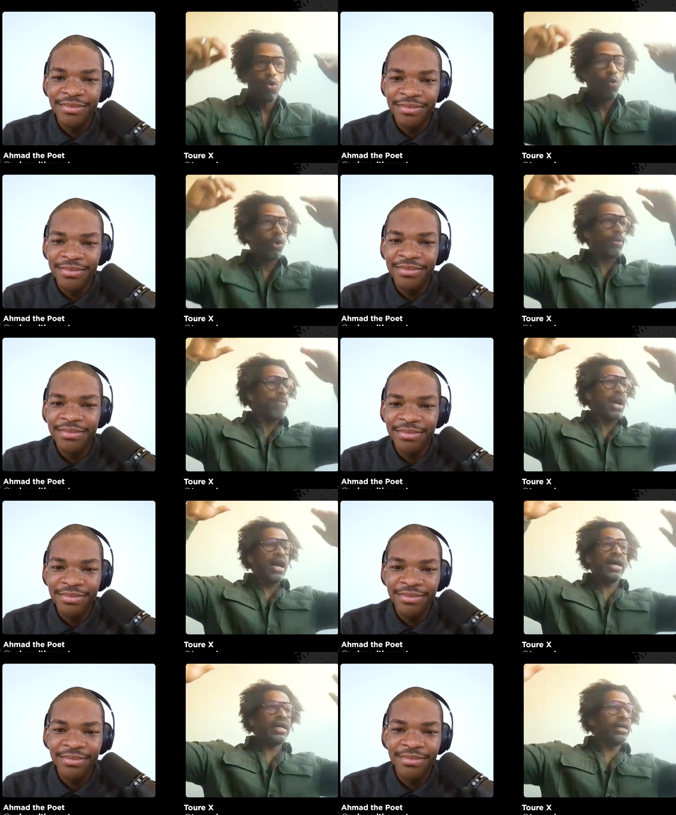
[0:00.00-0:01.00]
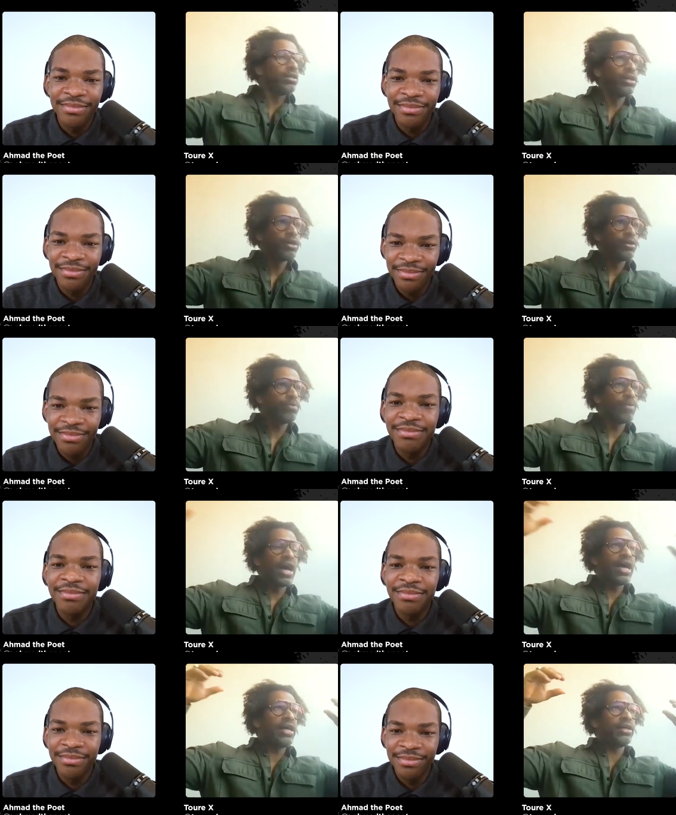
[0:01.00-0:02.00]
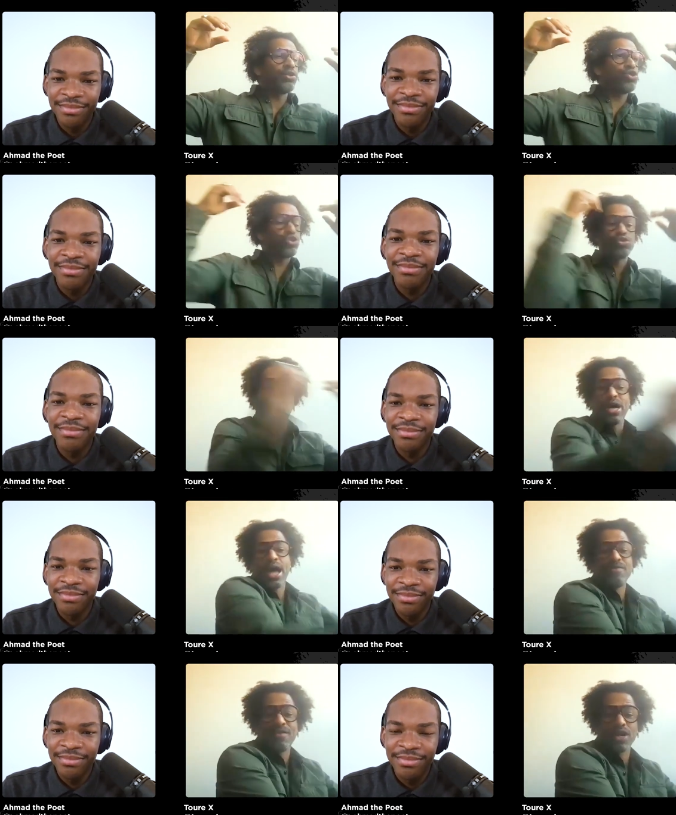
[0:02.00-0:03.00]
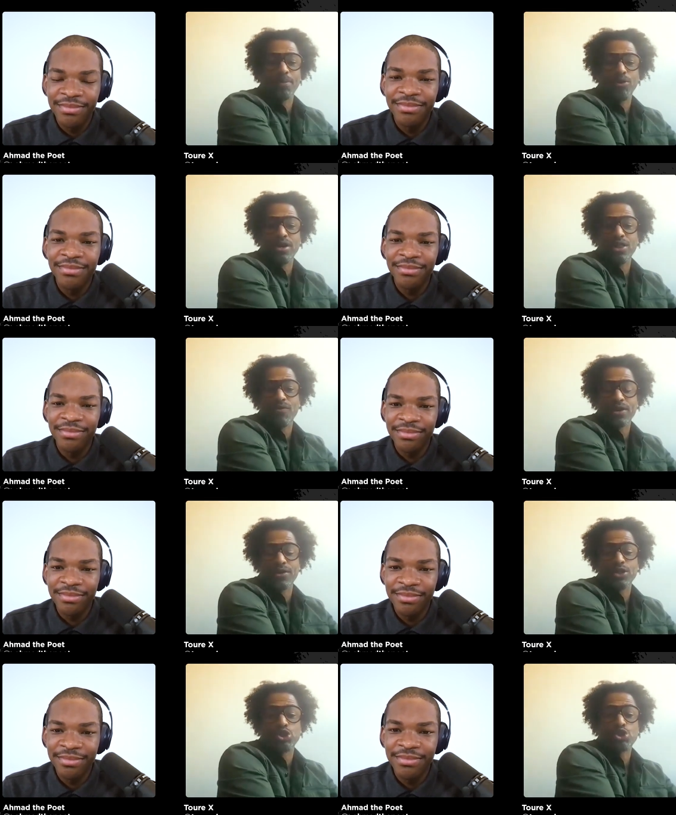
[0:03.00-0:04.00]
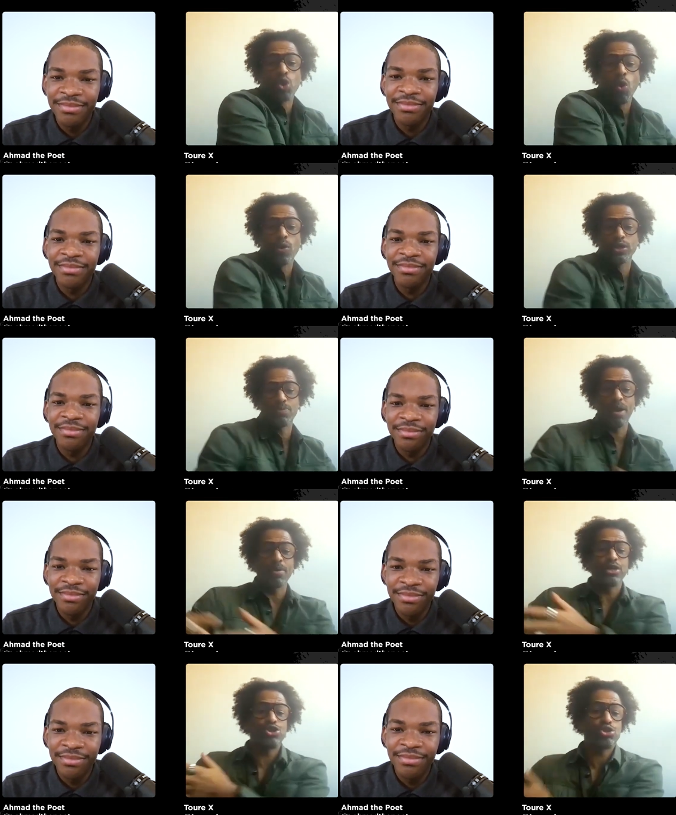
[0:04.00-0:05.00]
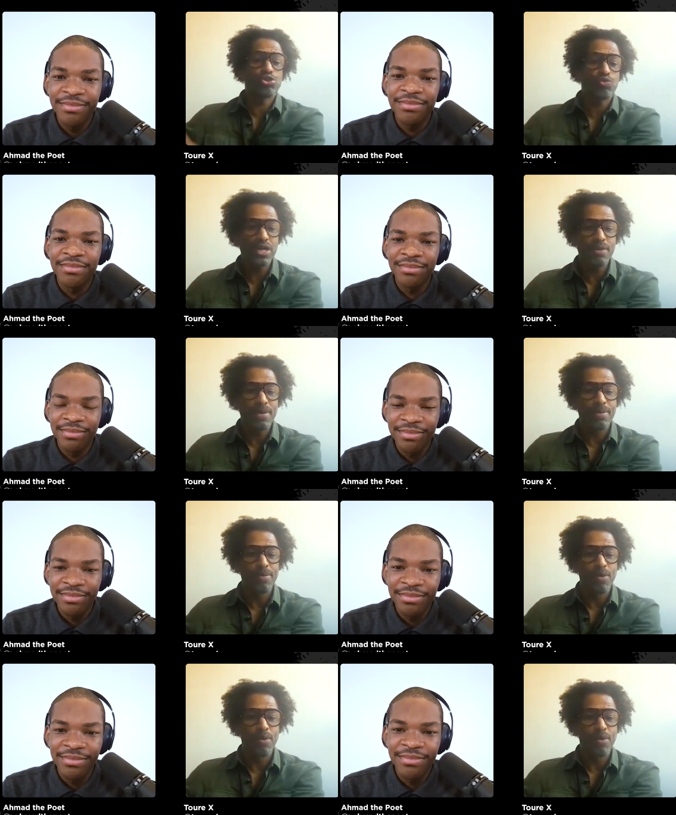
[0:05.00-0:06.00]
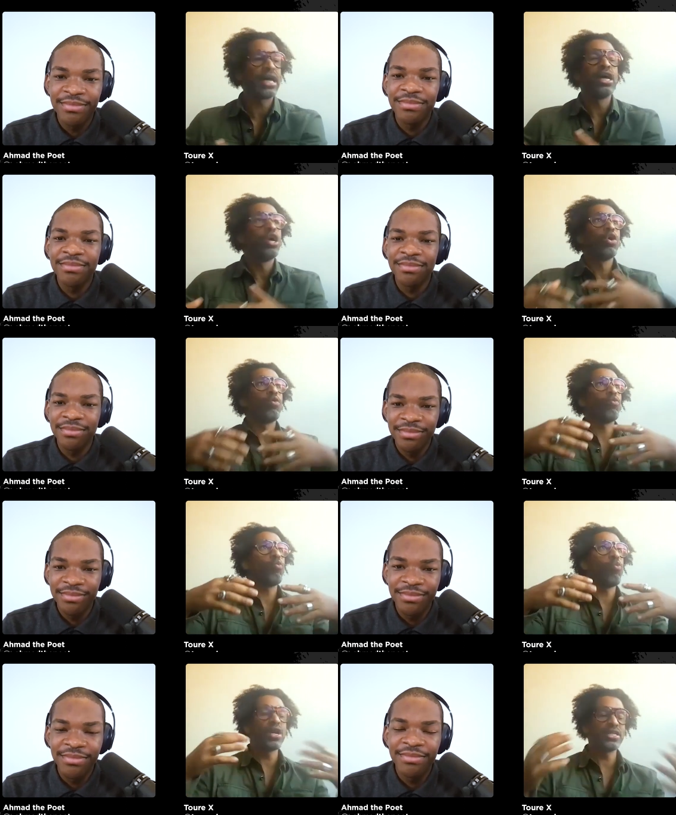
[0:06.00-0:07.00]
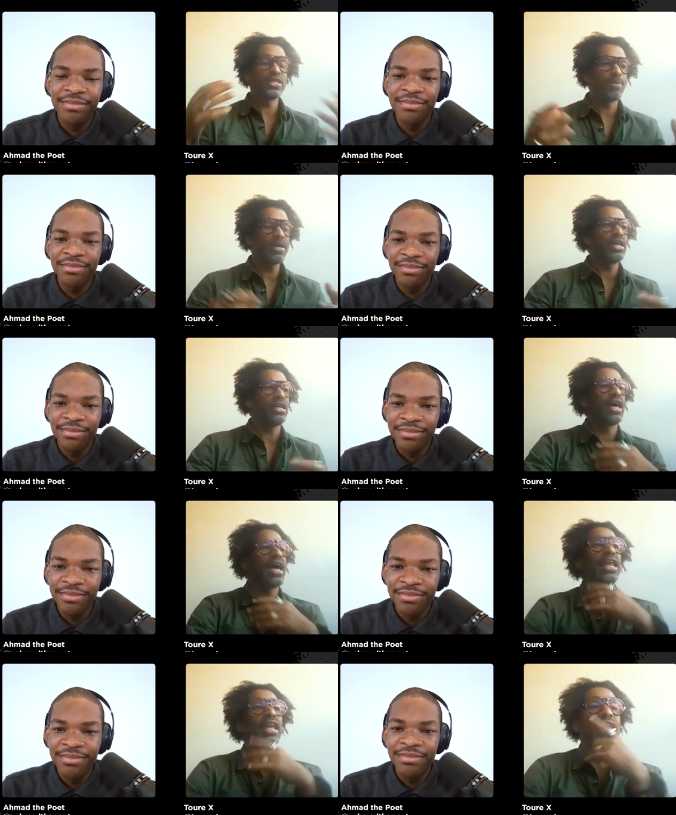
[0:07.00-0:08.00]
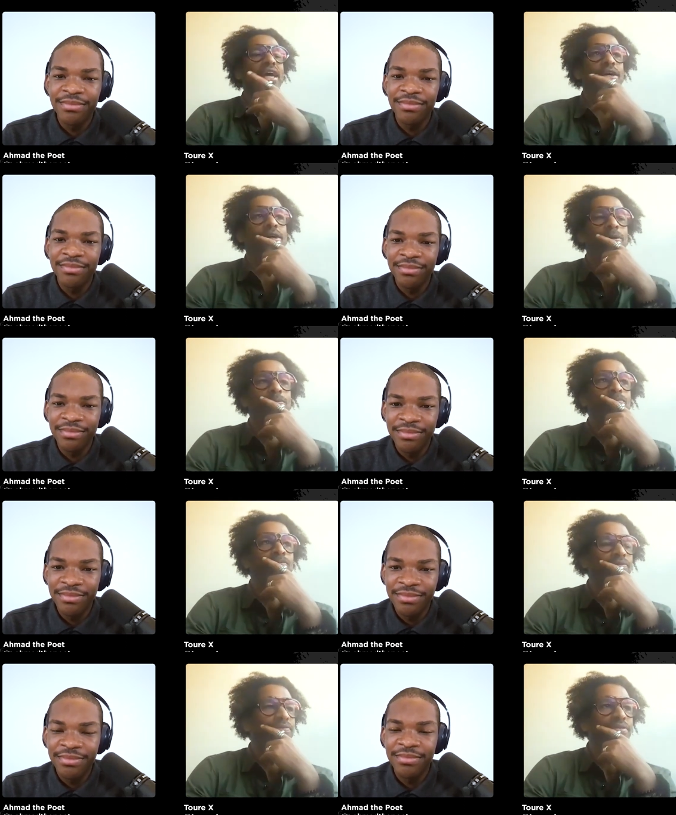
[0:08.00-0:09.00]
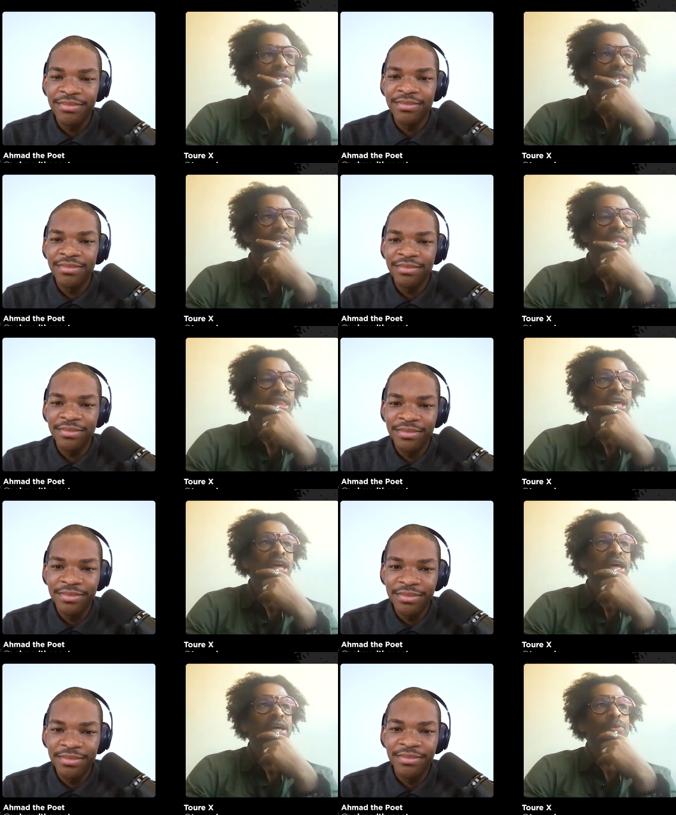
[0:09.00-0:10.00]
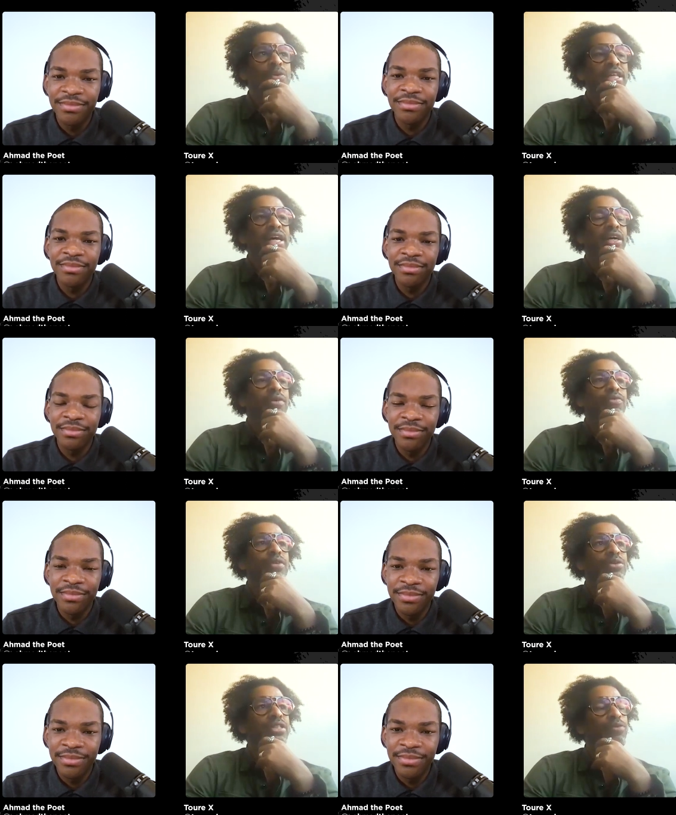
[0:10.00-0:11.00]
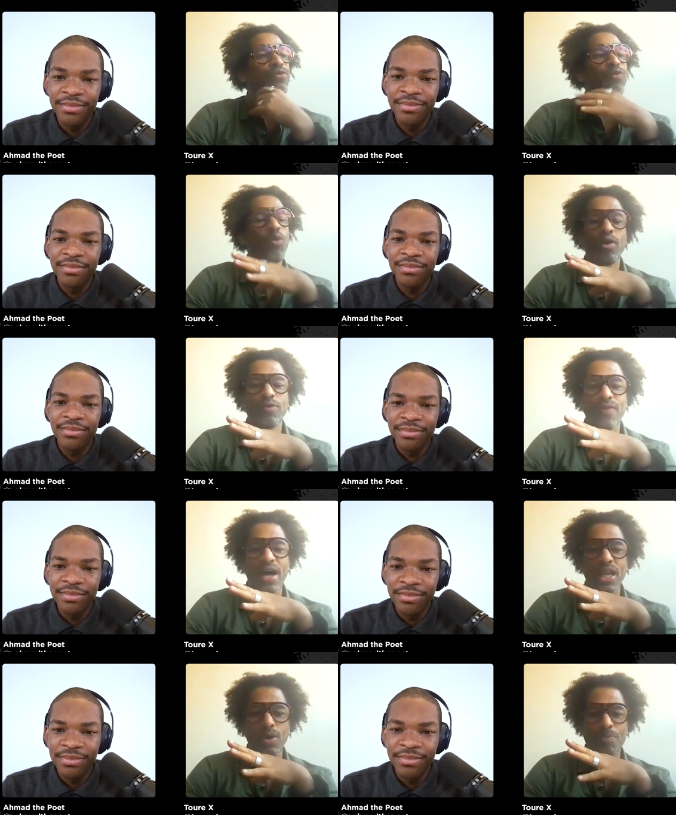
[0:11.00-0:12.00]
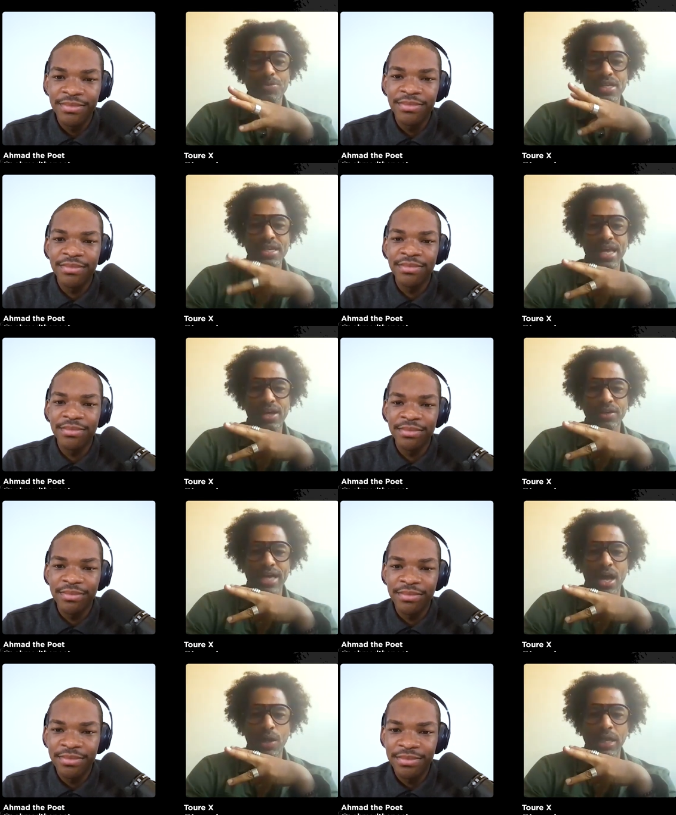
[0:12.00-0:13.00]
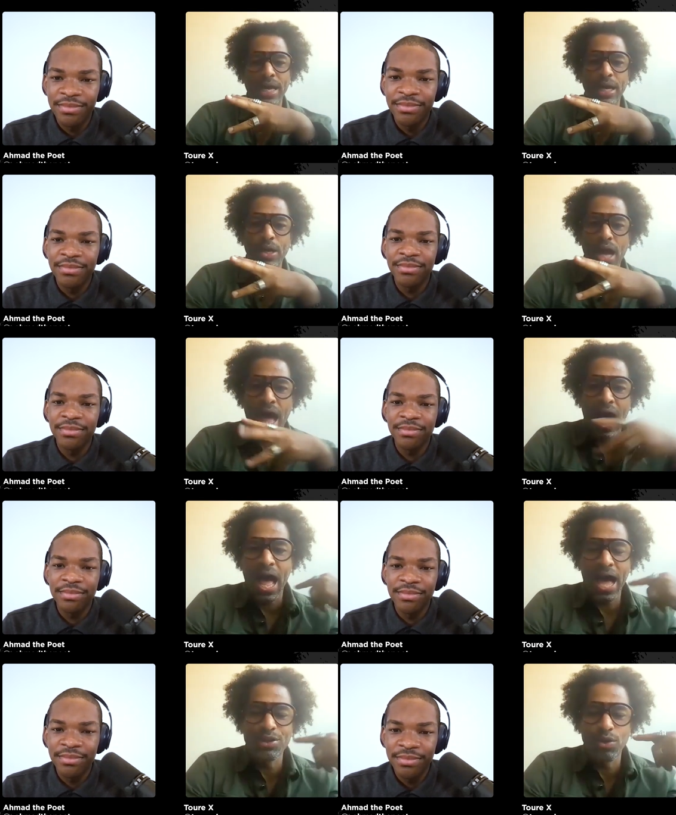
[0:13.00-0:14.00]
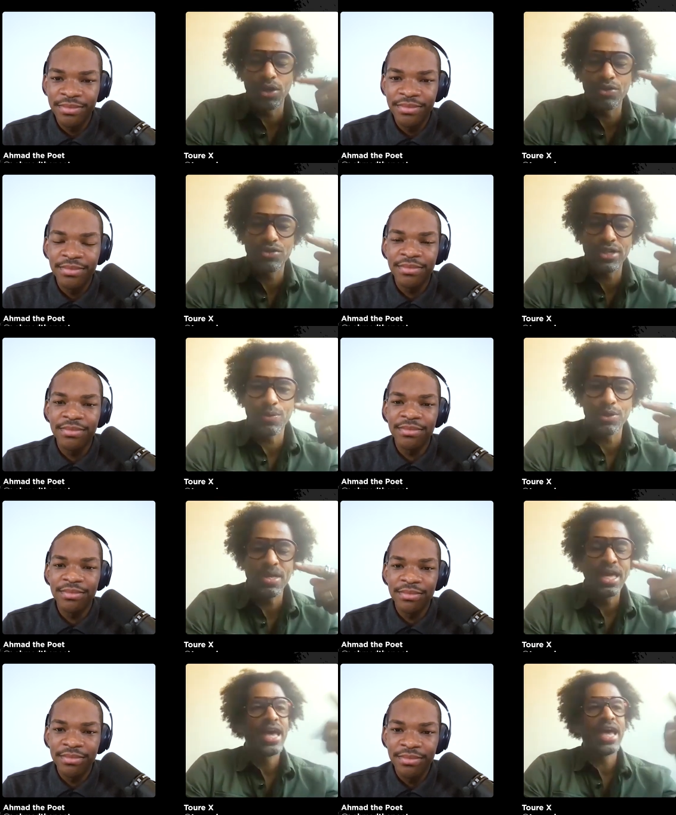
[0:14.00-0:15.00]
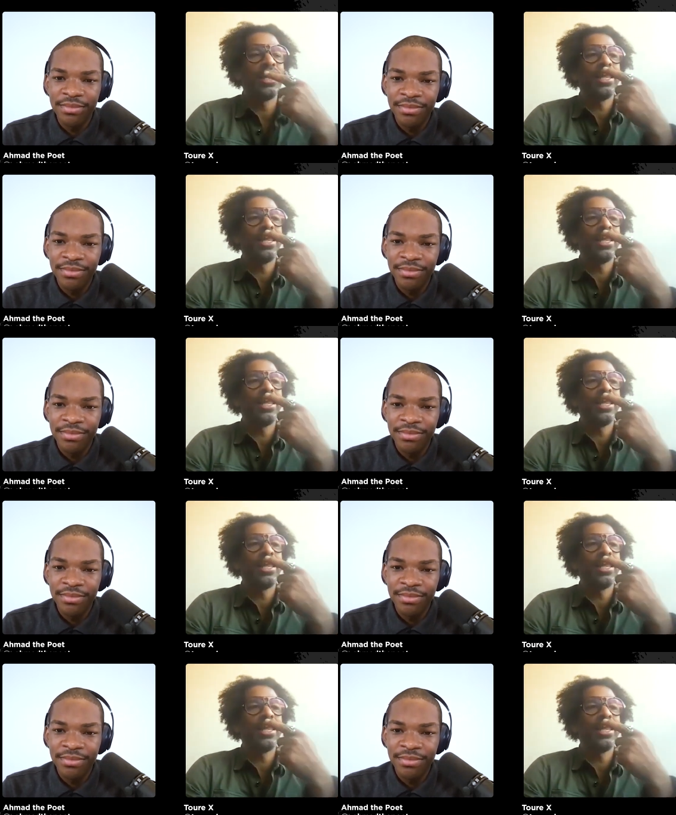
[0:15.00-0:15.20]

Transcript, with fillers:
Speaker 1: or my my, my I'm never going to put another record in the stores, but I'm going to stream them all. Like, what does it mean? And later, it was like a it was like four follow ups to nail down like I don't understand what you mean. And